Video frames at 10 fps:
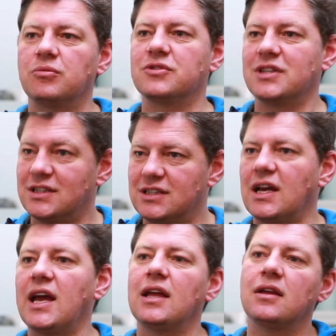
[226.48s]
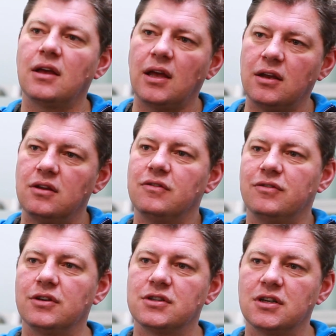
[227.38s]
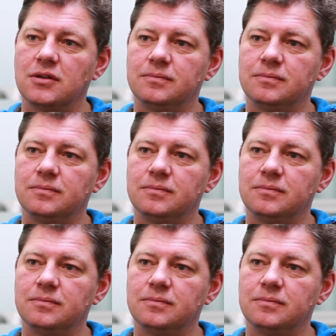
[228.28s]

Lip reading: we'll see today and in the future.